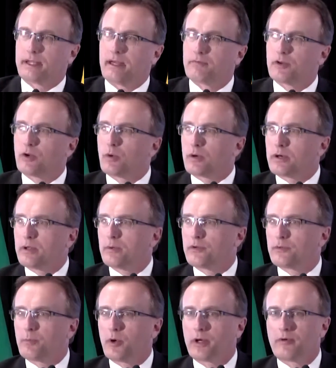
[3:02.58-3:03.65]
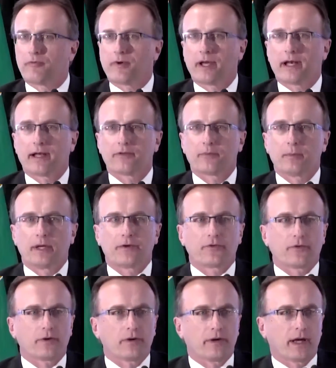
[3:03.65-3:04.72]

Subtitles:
Kevin Doherty was appointed Finance Minister,